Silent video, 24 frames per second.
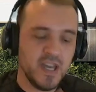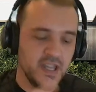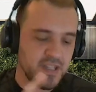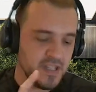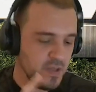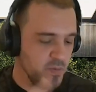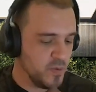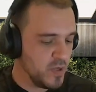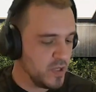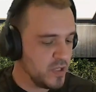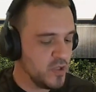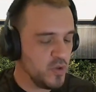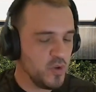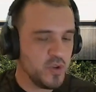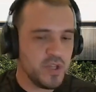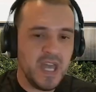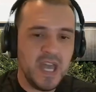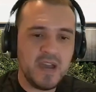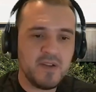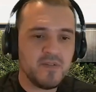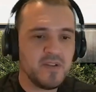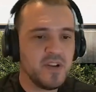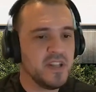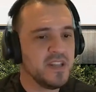They will do it
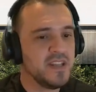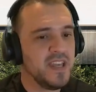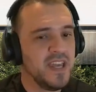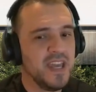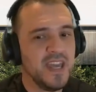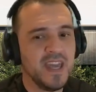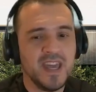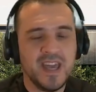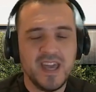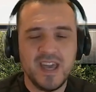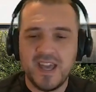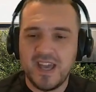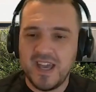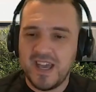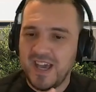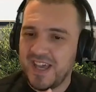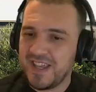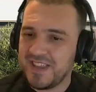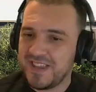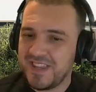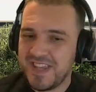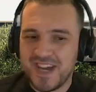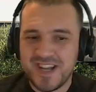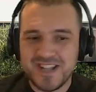every day,
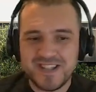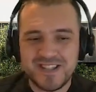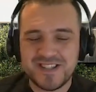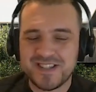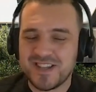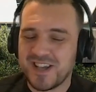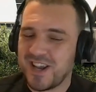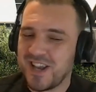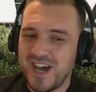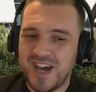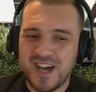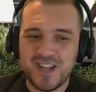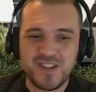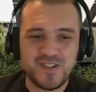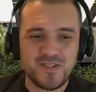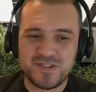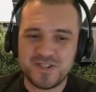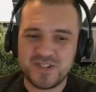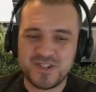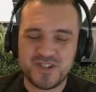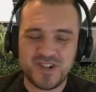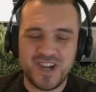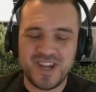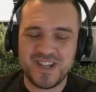and that's a lot of
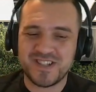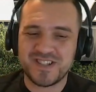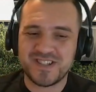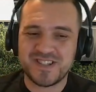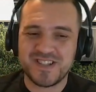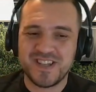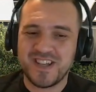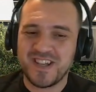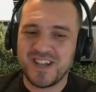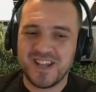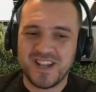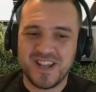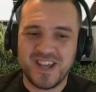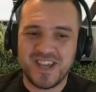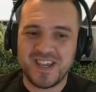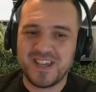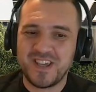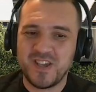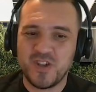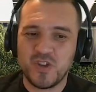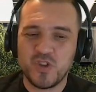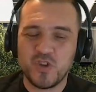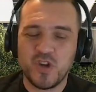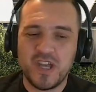stress like
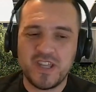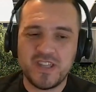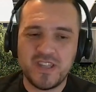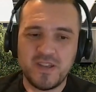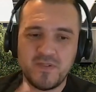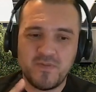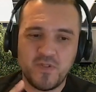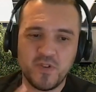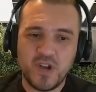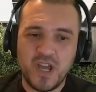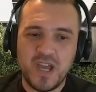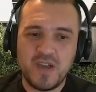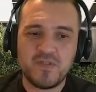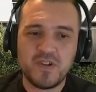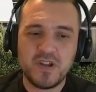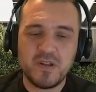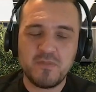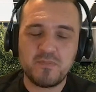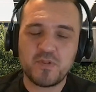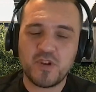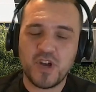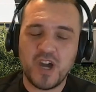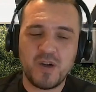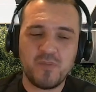you know, and then for every
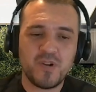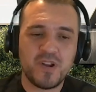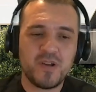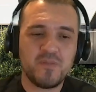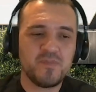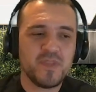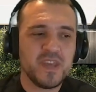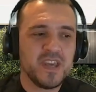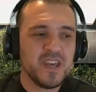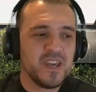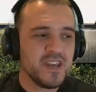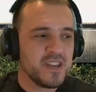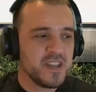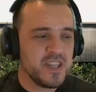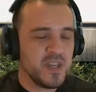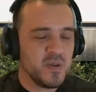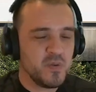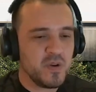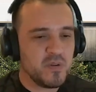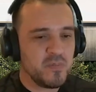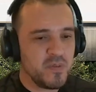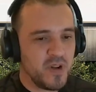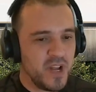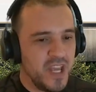problem they
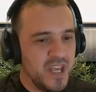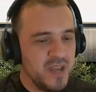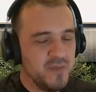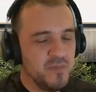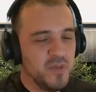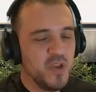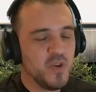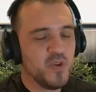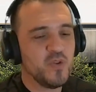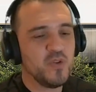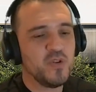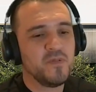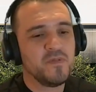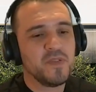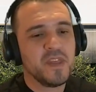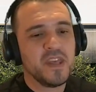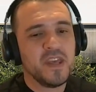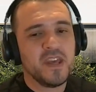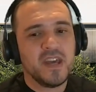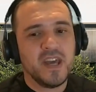will blame you,